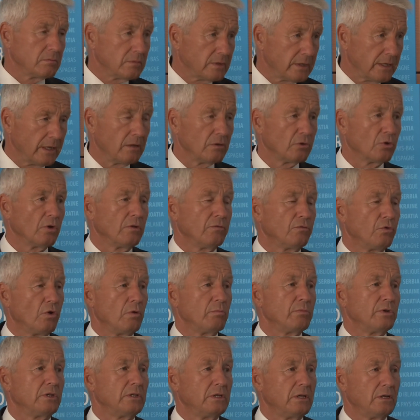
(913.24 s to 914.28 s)
in
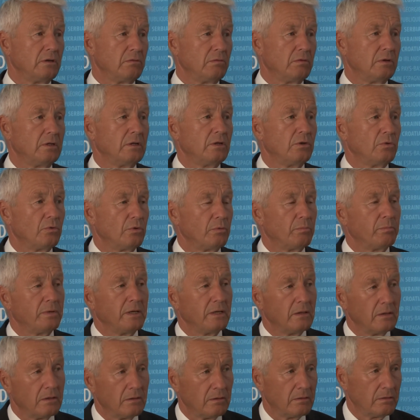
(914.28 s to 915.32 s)
conformity with the
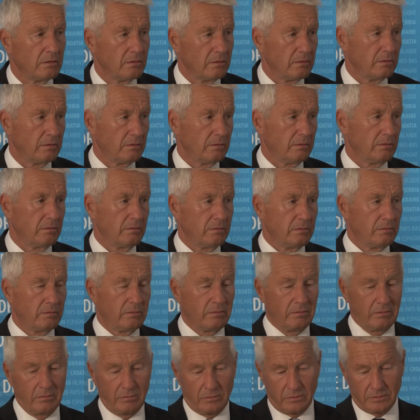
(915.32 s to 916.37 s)
European uh,
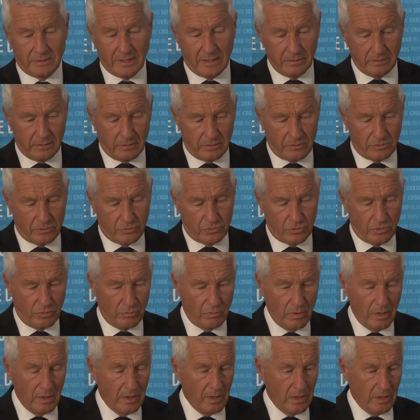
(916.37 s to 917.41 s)
standards. So
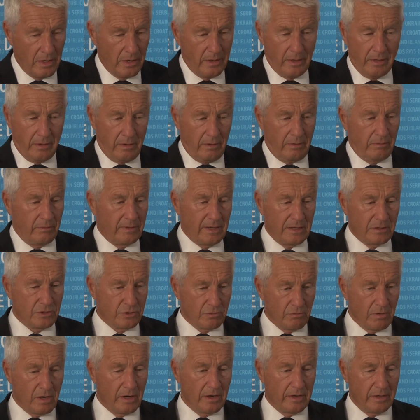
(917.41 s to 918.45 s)
that's
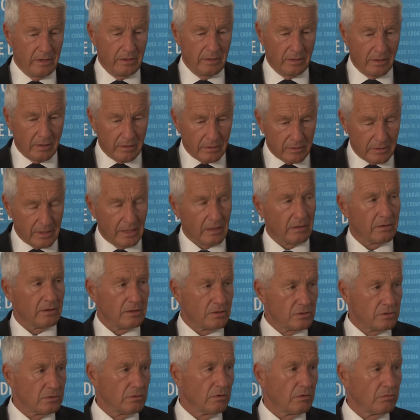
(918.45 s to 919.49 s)
why I think it's
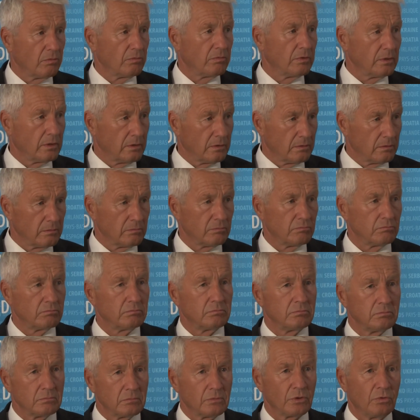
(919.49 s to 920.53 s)
so
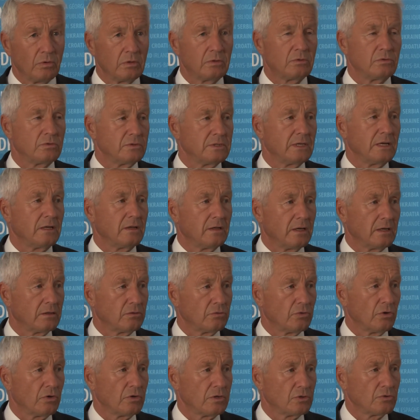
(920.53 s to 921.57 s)
uh, good to see that
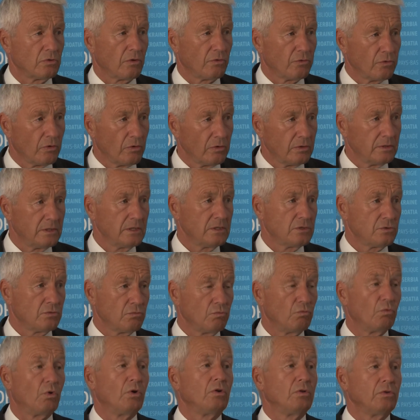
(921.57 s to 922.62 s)
Turkish authorities
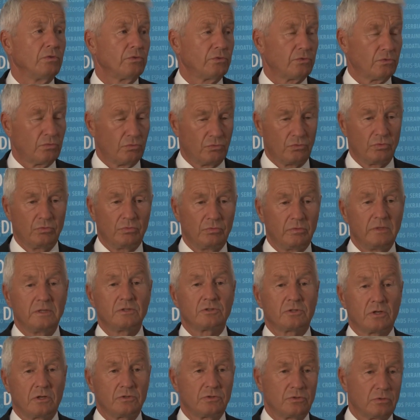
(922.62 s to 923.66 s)
want to
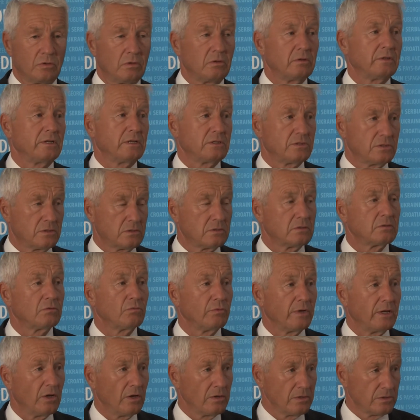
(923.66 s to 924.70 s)
discuss all this
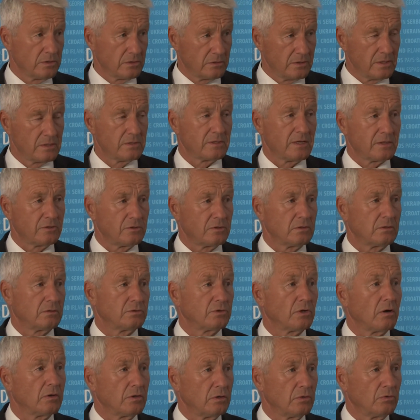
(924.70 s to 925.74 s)
with us. This has
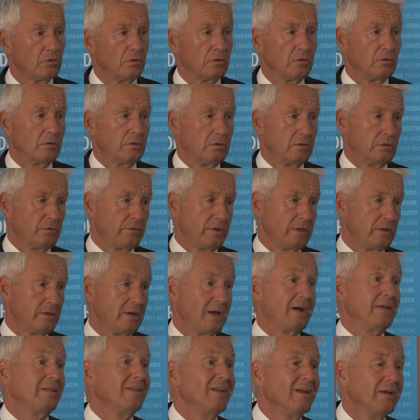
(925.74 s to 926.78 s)
started already.
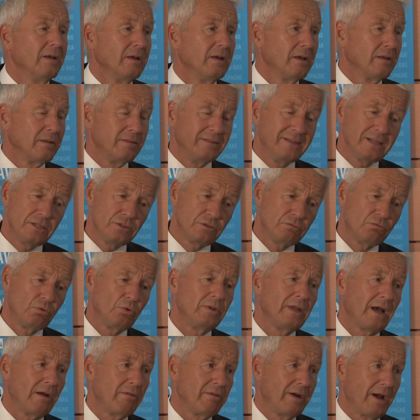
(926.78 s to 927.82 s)
And this would
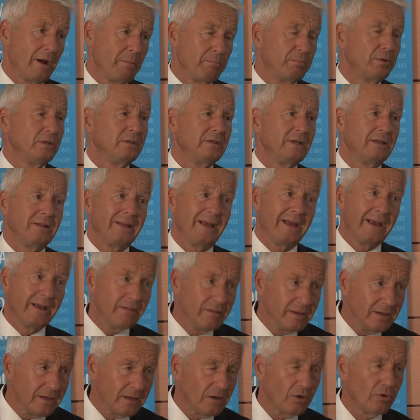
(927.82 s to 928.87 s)
have happened in
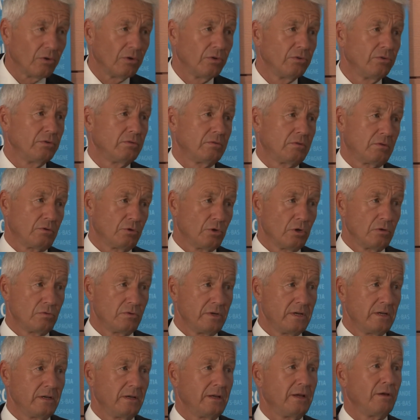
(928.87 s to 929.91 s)
any other
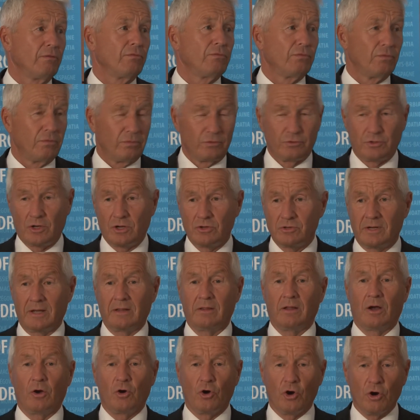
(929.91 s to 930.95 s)
country if such an
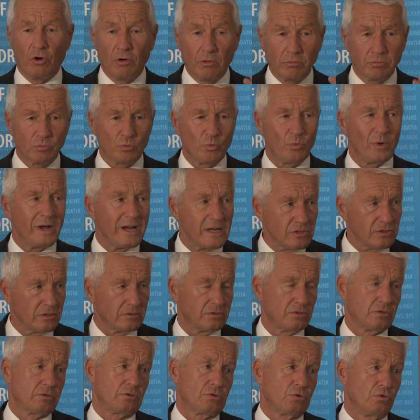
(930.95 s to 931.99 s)

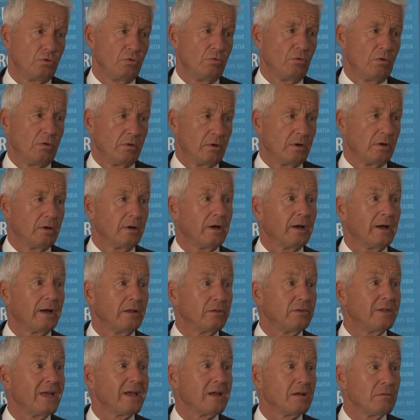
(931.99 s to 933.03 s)
outrageous coup
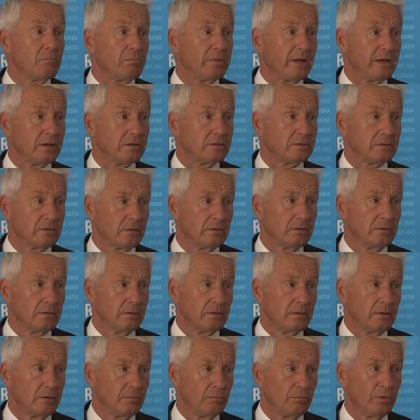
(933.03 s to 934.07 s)
had taken place.
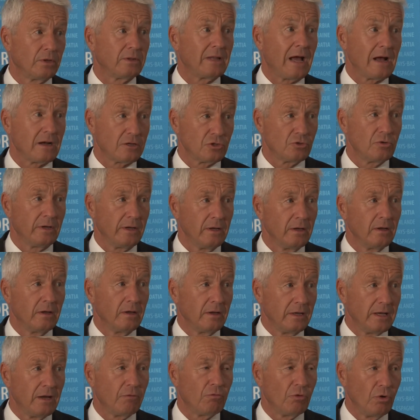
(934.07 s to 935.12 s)
But actually,
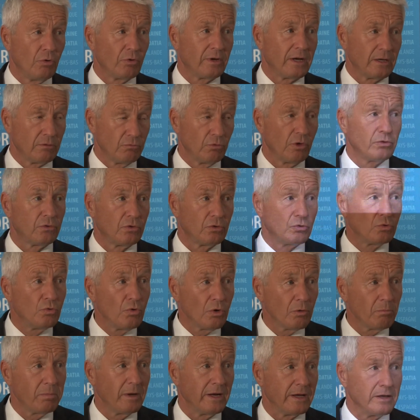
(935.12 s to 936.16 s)
if you look at what
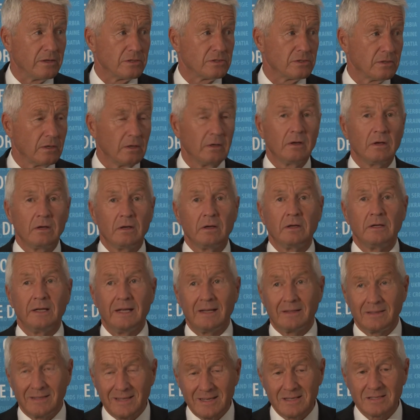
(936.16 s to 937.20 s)
took place,
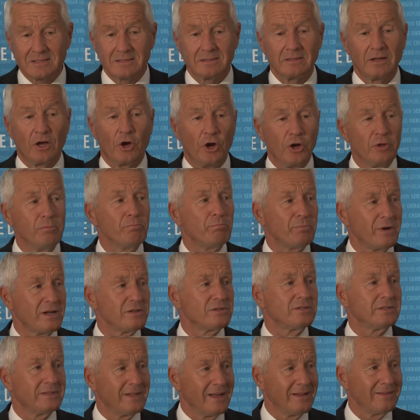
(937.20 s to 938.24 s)
it is
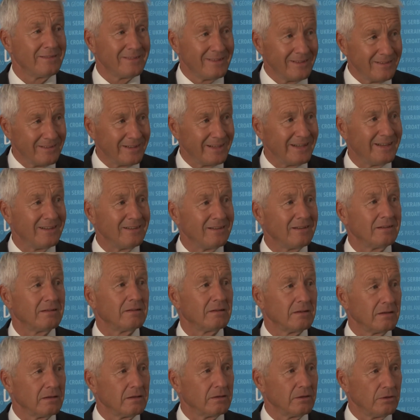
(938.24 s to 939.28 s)
unprecedented in
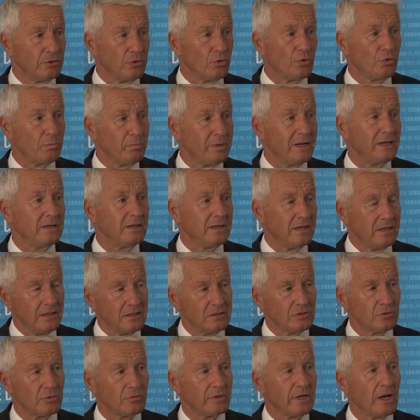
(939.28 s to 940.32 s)
European
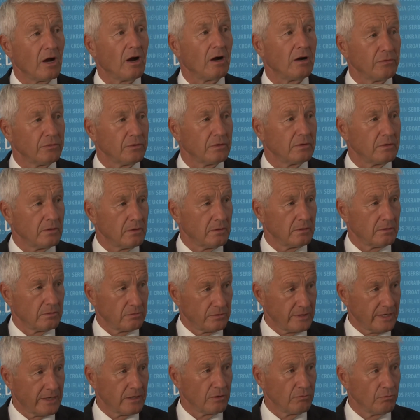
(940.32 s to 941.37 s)
history after the
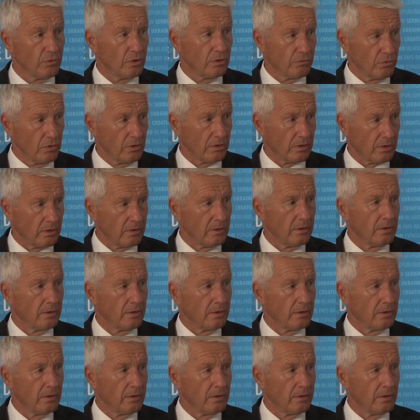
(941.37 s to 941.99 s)
Second World War